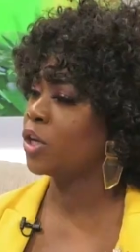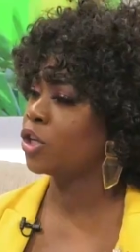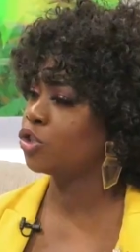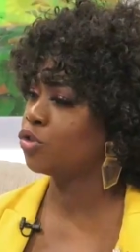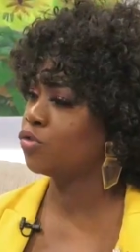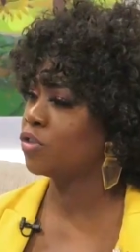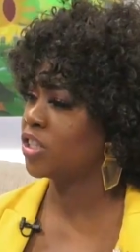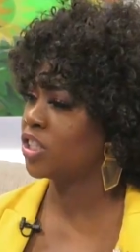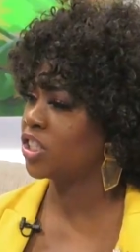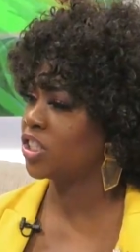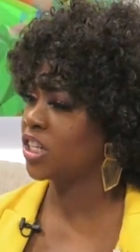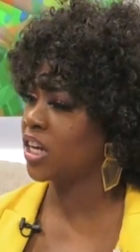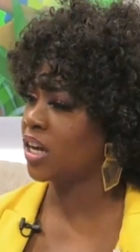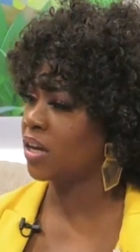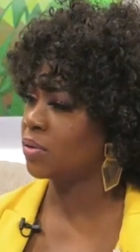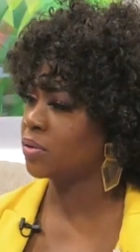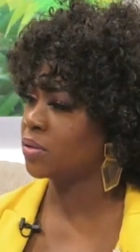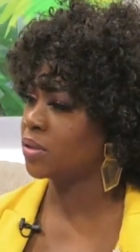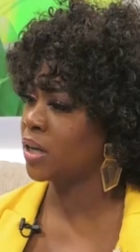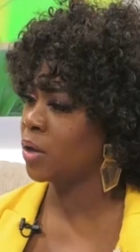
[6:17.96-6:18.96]
you're a street
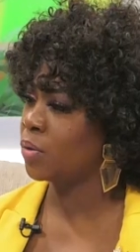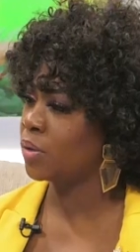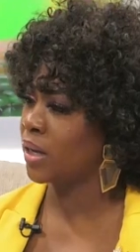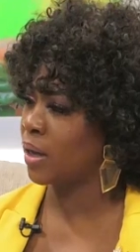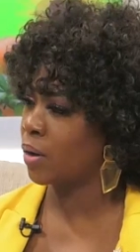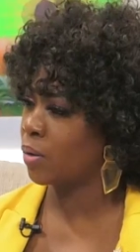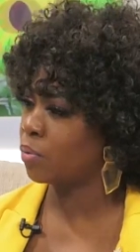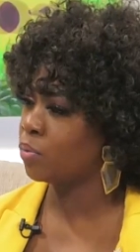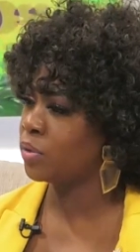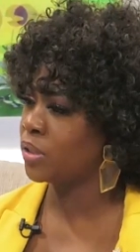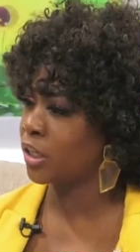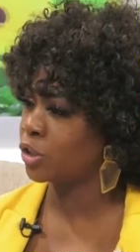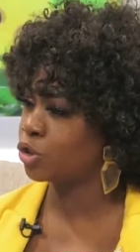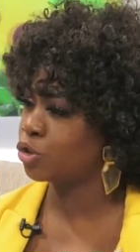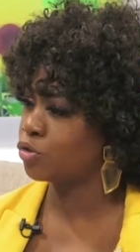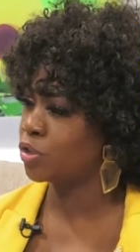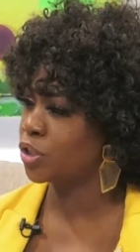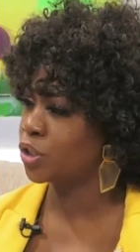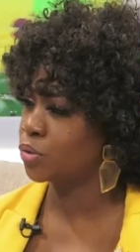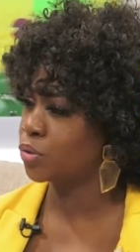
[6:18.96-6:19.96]
child. Now that what the street